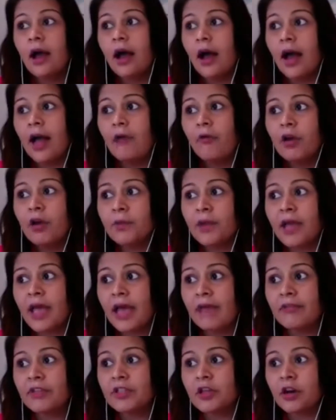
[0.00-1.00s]
I want my
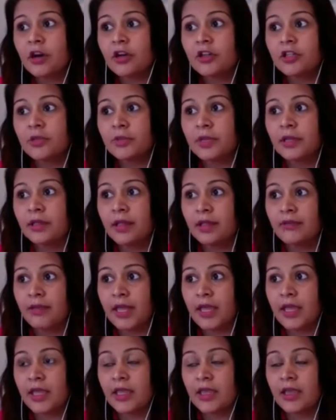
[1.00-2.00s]
avatar to be
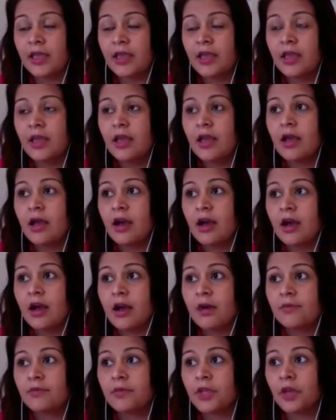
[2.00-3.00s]
living,
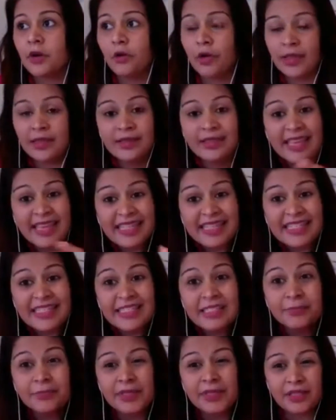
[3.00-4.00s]
um, you know, in this
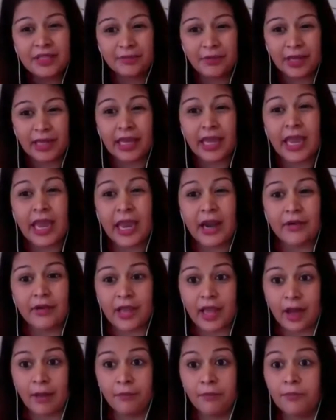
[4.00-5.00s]
specific
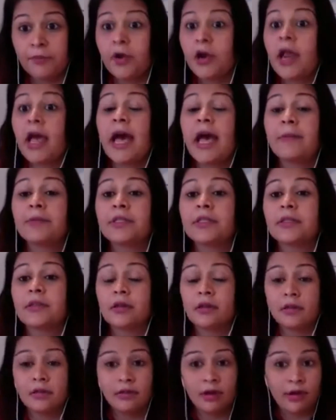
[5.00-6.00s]
area, perhaps
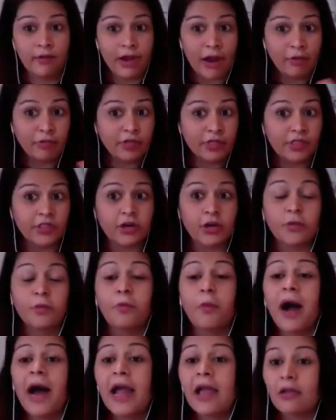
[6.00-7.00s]
around a certain
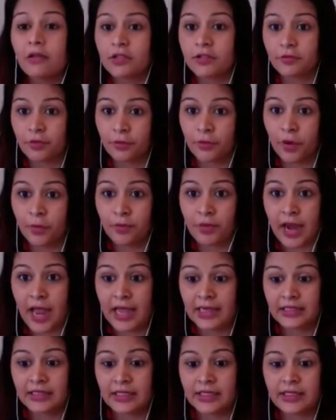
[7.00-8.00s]
miles from your
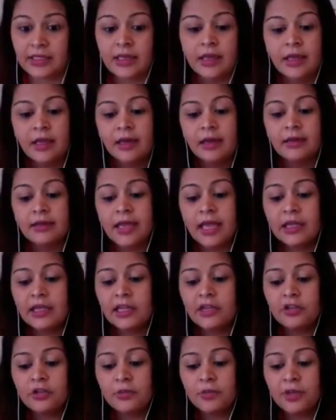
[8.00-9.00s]
practice. They
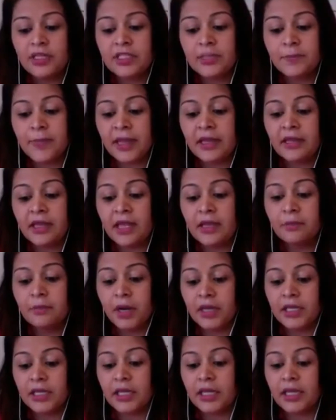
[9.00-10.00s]
need to be spending
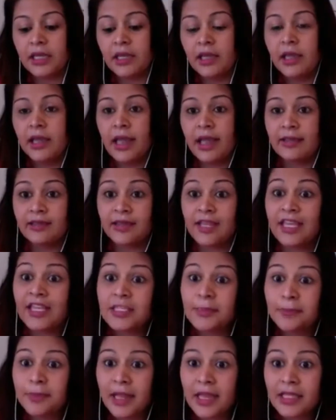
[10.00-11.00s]
money at
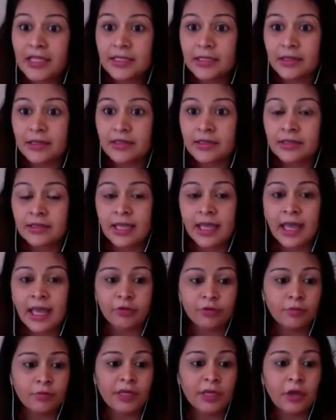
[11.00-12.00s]
these places. They
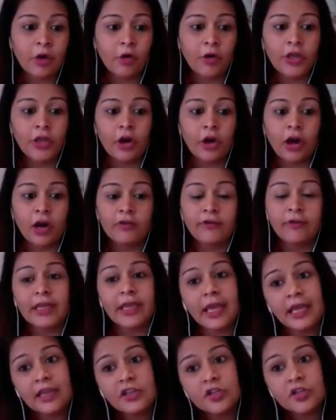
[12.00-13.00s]
have to be going on
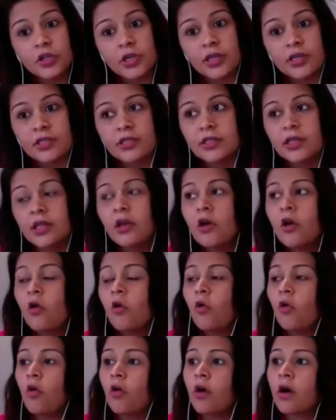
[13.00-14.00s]
vacations,
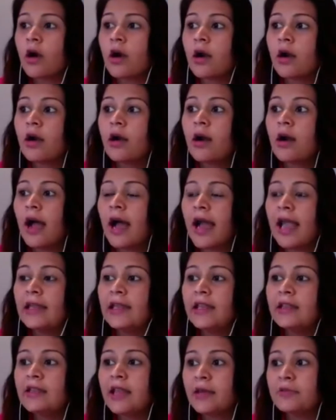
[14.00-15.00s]
or I
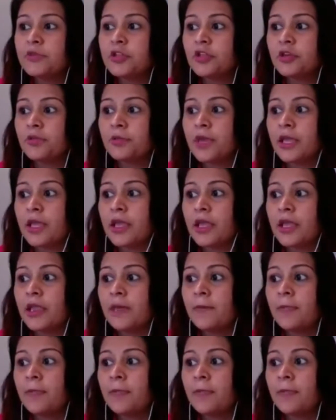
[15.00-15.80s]
need them to be